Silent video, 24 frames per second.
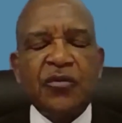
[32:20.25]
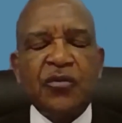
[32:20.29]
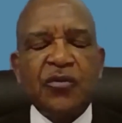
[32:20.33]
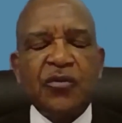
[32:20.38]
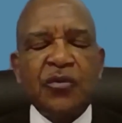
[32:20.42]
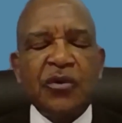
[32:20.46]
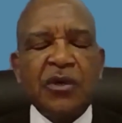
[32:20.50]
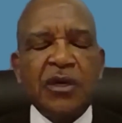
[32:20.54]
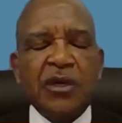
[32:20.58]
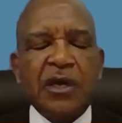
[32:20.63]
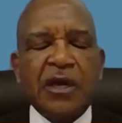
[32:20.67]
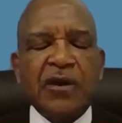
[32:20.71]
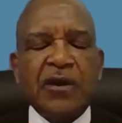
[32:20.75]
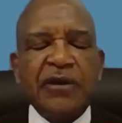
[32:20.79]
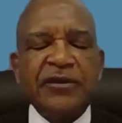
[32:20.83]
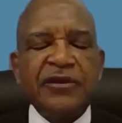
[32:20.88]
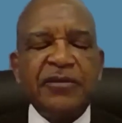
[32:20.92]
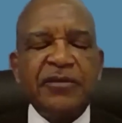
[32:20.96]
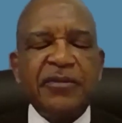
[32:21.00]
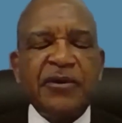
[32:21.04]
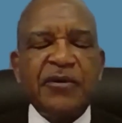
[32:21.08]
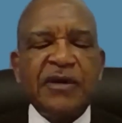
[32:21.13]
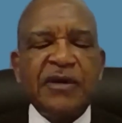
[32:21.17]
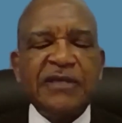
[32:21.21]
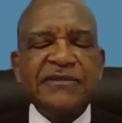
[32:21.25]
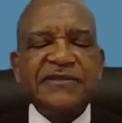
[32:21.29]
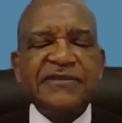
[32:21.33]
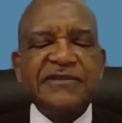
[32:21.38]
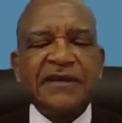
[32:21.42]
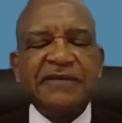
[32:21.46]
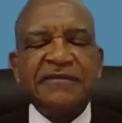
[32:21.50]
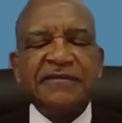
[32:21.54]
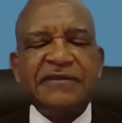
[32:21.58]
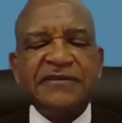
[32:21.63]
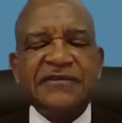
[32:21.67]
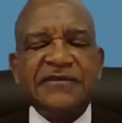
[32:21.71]
Our number one
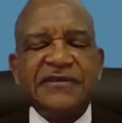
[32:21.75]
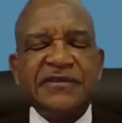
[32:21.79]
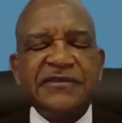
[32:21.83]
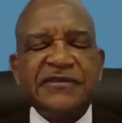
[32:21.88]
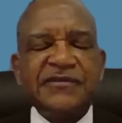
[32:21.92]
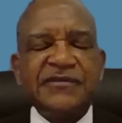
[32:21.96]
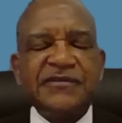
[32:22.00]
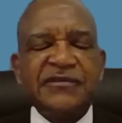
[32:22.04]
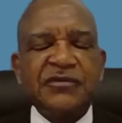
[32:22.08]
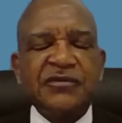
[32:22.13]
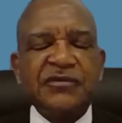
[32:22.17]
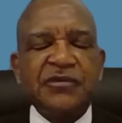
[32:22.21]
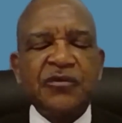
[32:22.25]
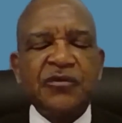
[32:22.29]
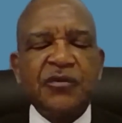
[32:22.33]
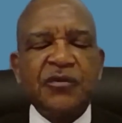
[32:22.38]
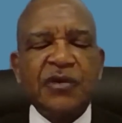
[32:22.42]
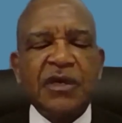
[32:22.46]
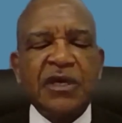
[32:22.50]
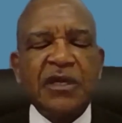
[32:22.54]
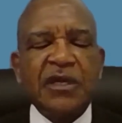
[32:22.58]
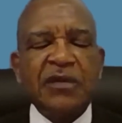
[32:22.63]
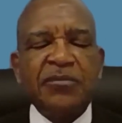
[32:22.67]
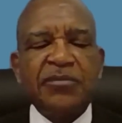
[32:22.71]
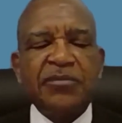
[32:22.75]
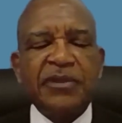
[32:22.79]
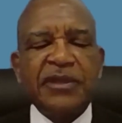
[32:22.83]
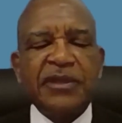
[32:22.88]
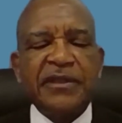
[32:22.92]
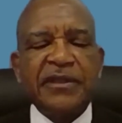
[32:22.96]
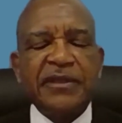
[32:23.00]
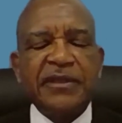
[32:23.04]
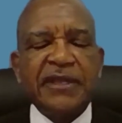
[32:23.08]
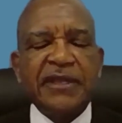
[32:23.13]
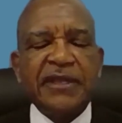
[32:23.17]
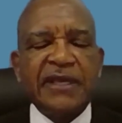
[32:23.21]
service is
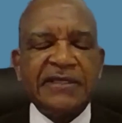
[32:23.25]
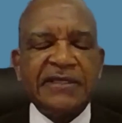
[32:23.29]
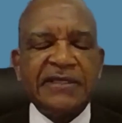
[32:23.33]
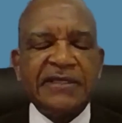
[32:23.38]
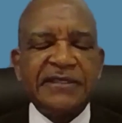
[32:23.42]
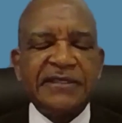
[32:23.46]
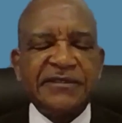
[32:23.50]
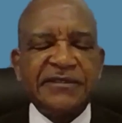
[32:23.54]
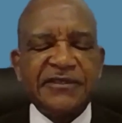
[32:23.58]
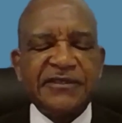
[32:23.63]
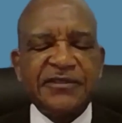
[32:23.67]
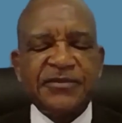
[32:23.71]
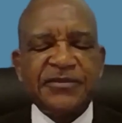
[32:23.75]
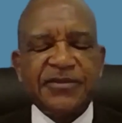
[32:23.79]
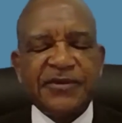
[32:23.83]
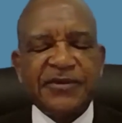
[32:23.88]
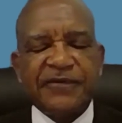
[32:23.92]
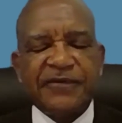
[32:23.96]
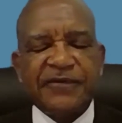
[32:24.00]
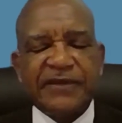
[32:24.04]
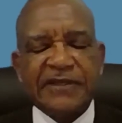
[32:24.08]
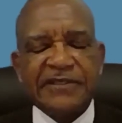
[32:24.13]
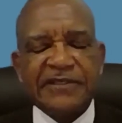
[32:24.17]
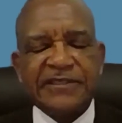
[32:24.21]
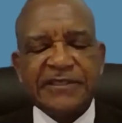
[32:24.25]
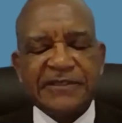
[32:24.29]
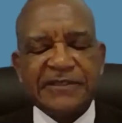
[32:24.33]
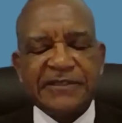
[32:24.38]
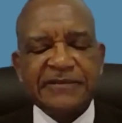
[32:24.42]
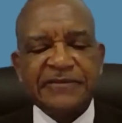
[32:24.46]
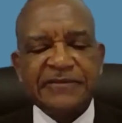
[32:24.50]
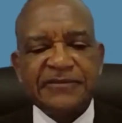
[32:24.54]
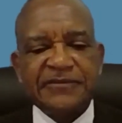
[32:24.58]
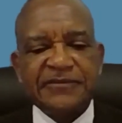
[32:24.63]
well-being and disease prevention.